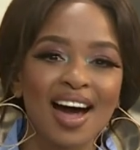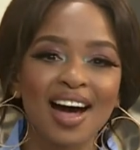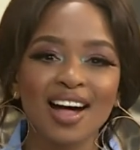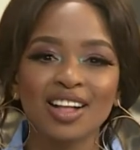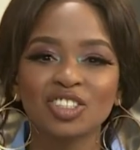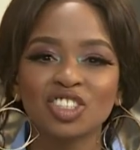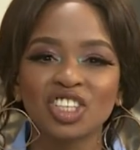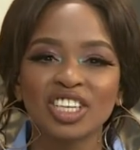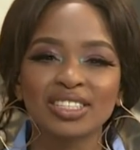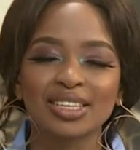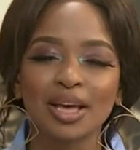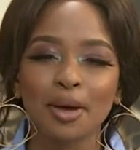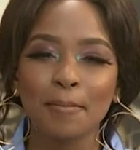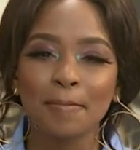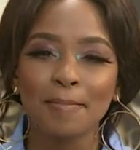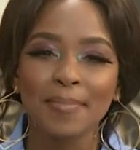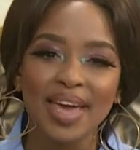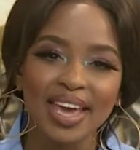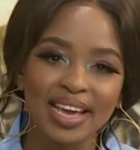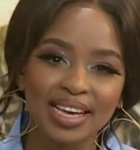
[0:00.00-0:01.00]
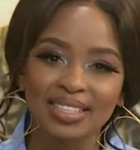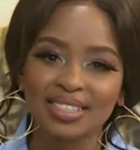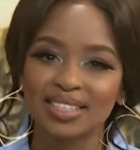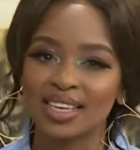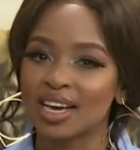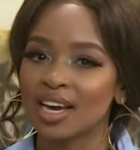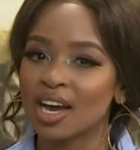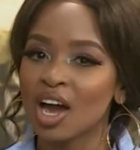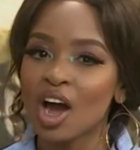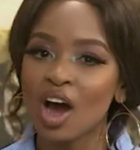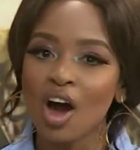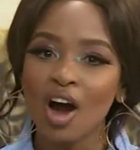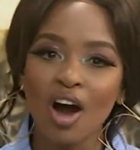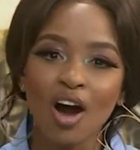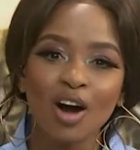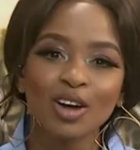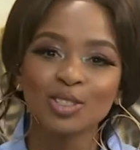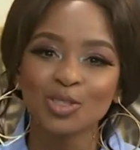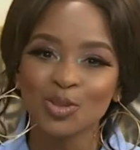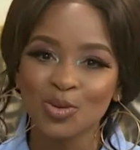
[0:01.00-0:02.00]
L G's amazing
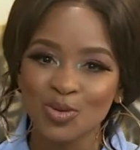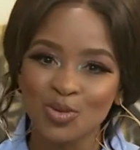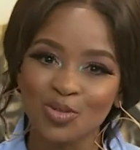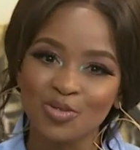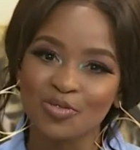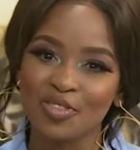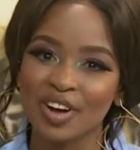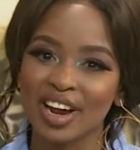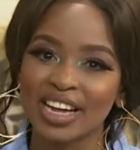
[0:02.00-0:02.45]
ARTCOOL